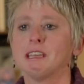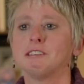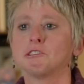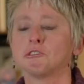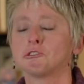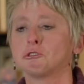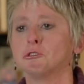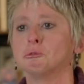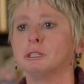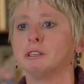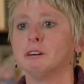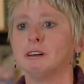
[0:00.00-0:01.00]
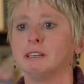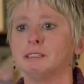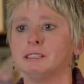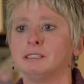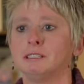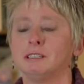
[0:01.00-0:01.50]
And so school went
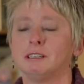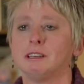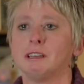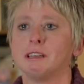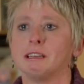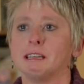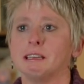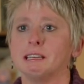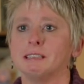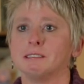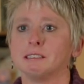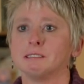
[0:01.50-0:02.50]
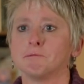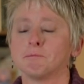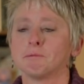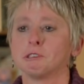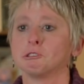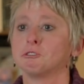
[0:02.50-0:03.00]
on, and
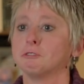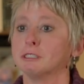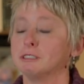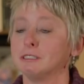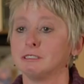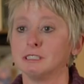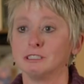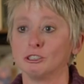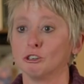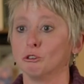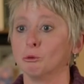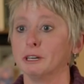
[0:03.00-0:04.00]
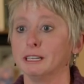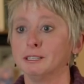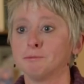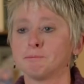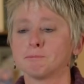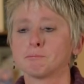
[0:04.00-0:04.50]
those feelings didn't go
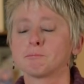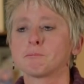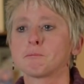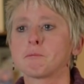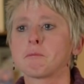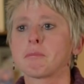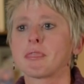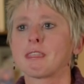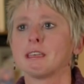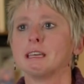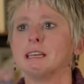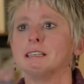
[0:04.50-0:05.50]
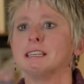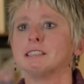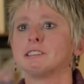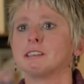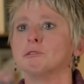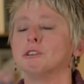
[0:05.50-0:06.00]
away. And
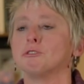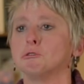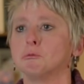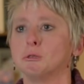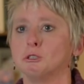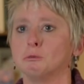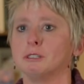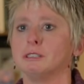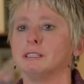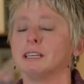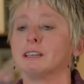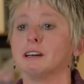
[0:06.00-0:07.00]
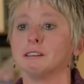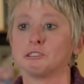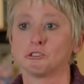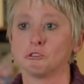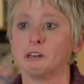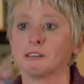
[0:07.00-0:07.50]
as I went through puberty, they got
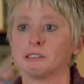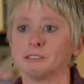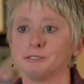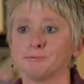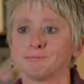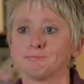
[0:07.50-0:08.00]
stronger.